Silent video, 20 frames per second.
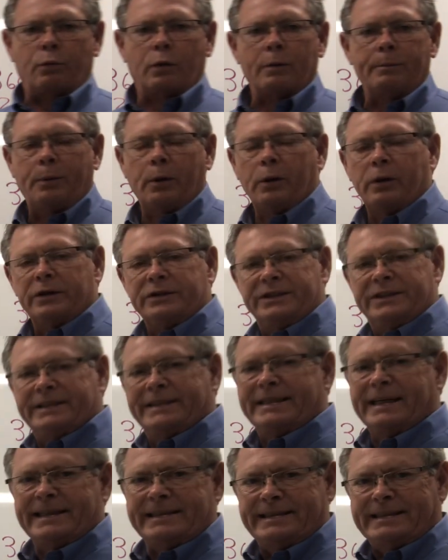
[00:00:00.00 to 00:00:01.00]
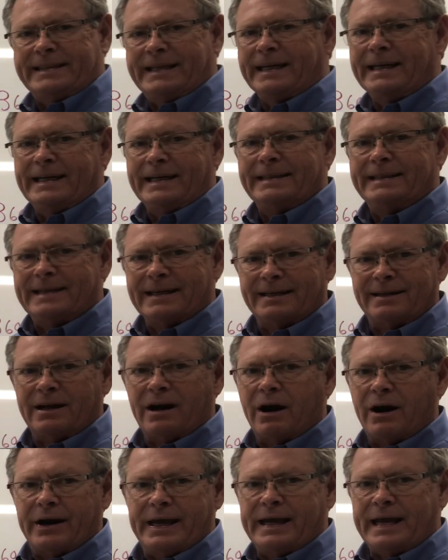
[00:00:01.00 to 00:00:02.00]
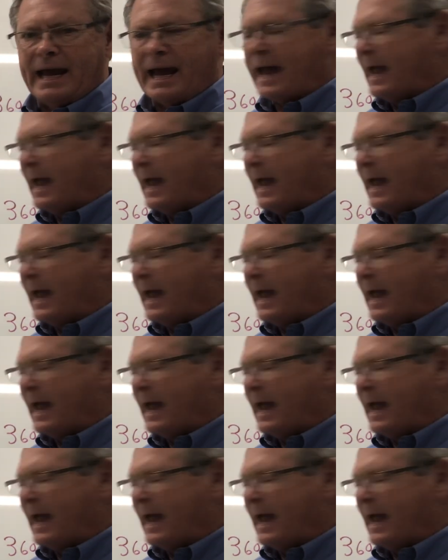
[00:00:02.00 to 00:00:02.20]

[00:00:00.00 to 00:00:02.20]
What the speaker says: we're pulling 60 to 90